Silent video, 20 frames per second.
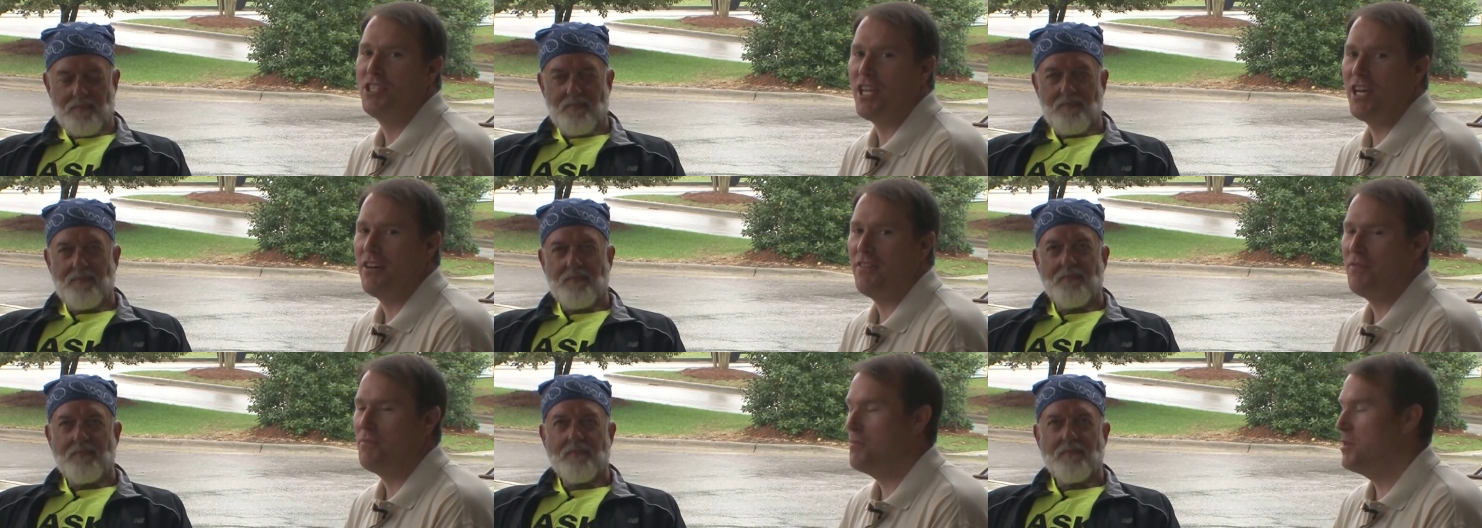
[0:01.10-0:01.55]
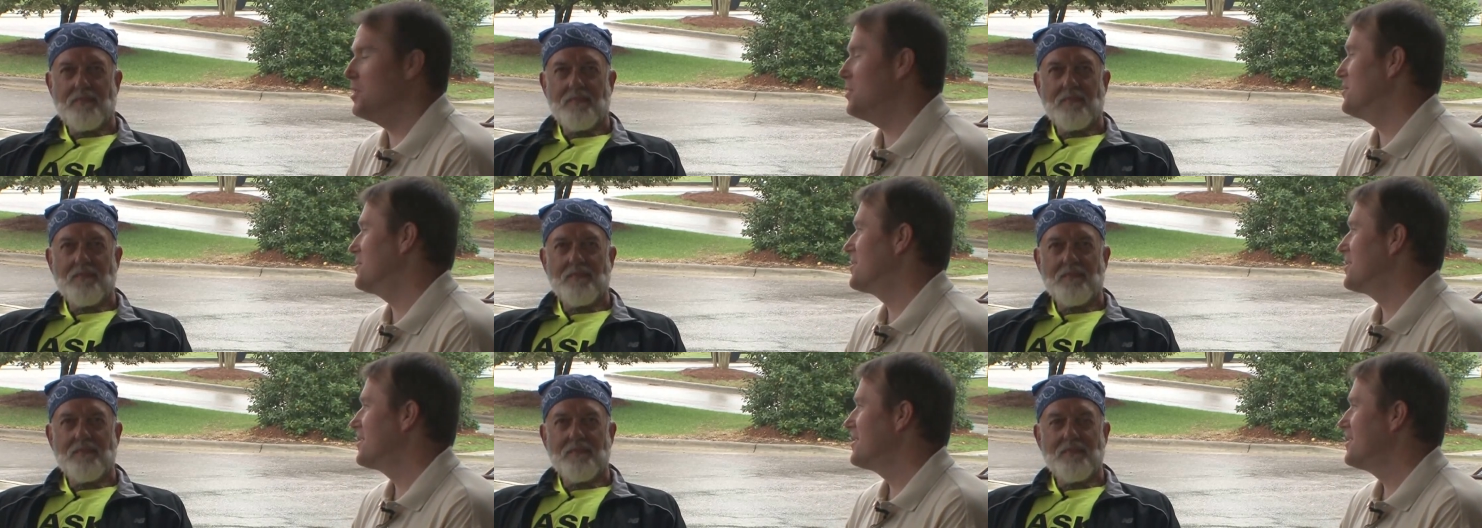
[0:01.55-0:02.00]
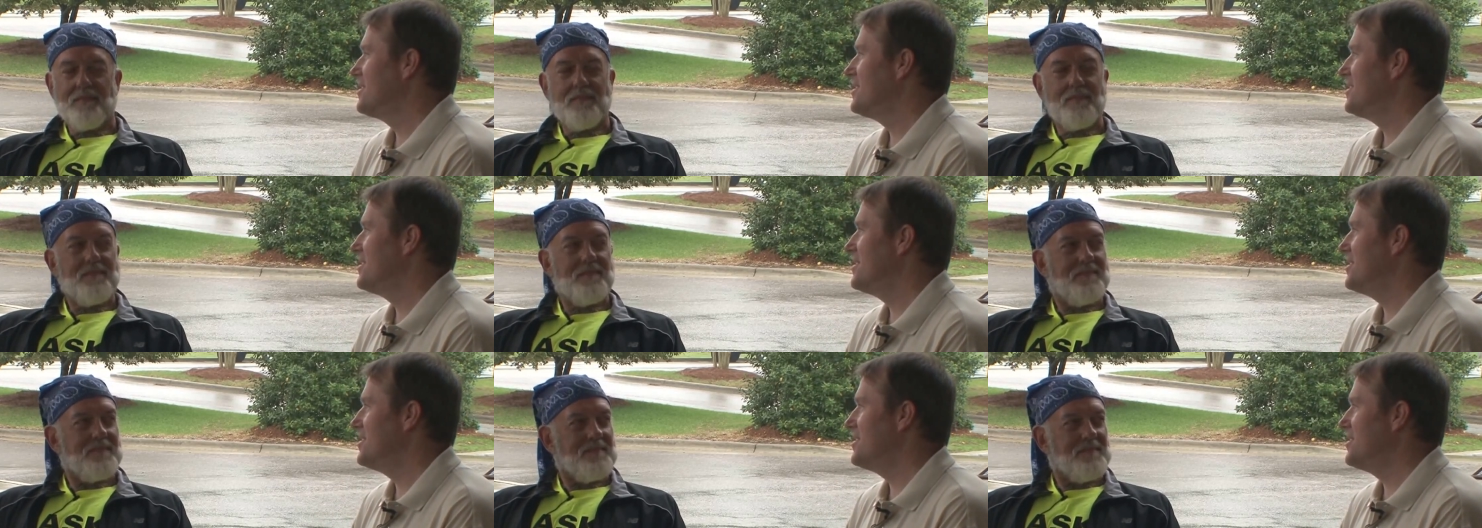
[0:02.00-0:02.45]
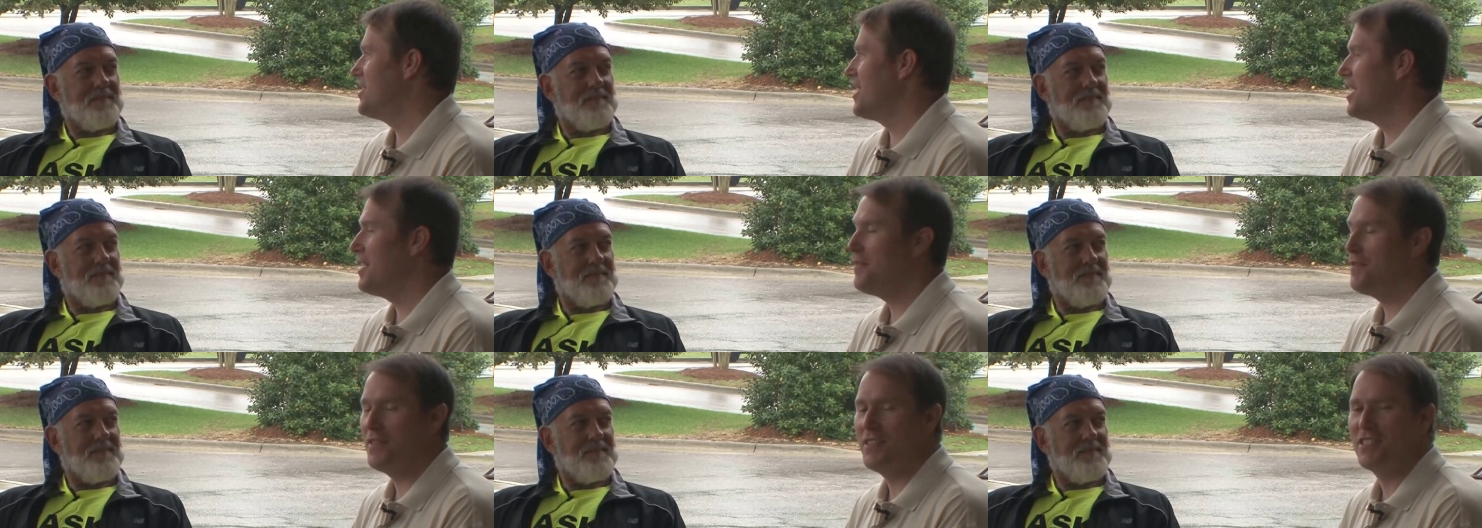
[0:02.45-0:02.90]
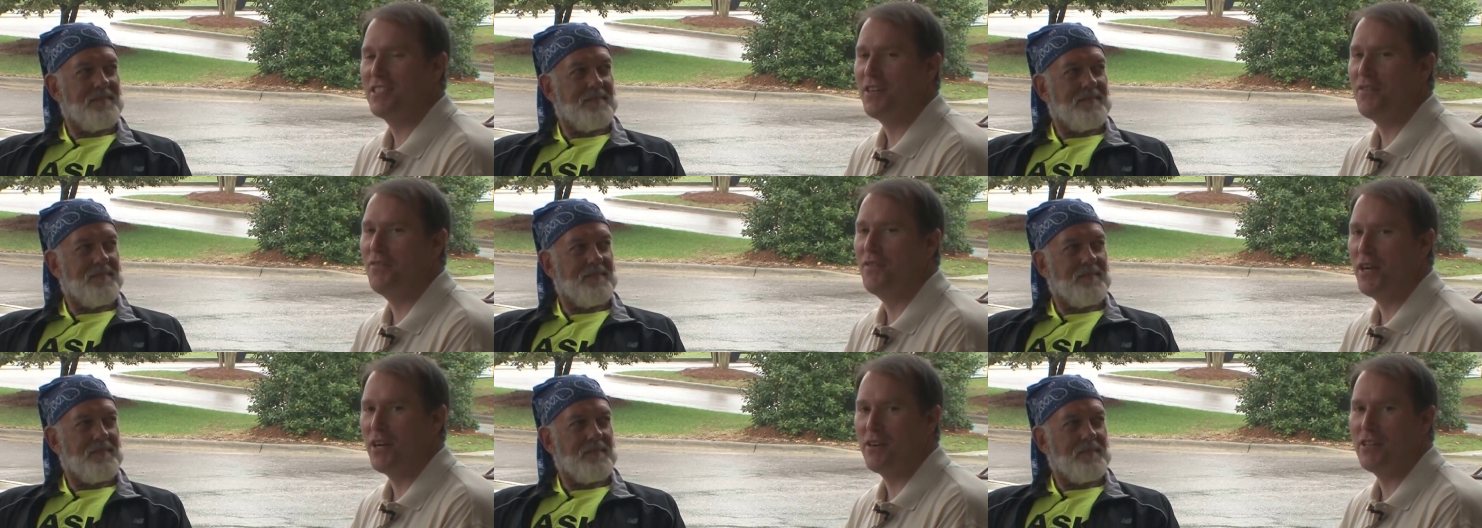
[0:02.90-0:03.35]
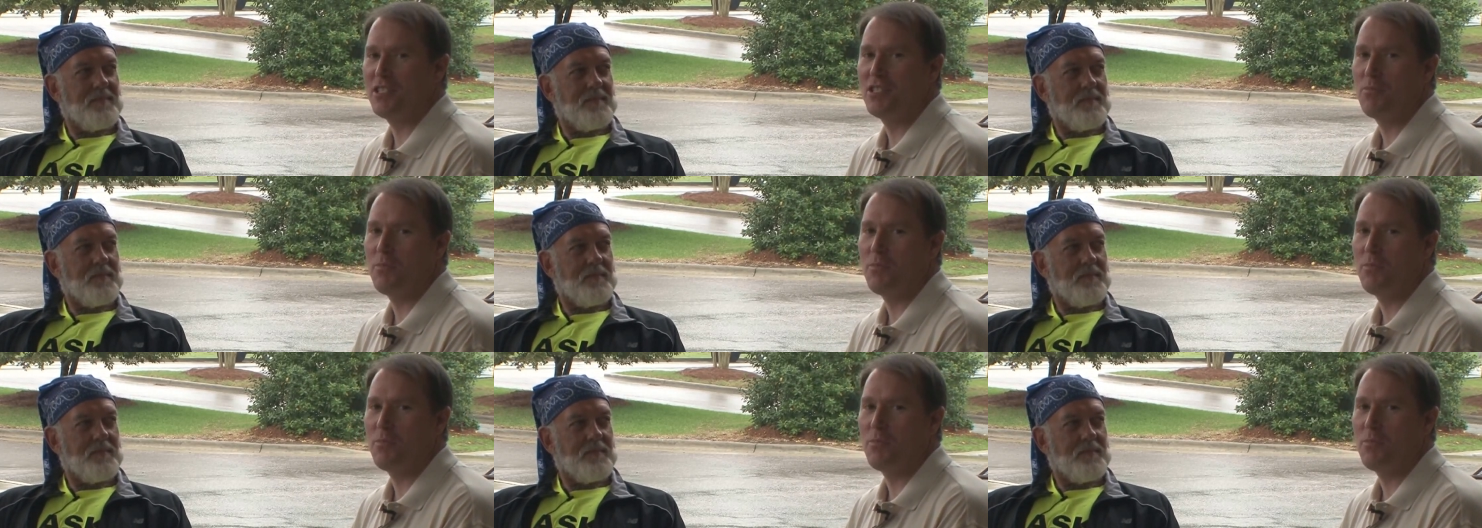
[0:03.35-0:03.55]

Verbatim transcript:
Speaker 1: Jeff Moose. Jeff is a very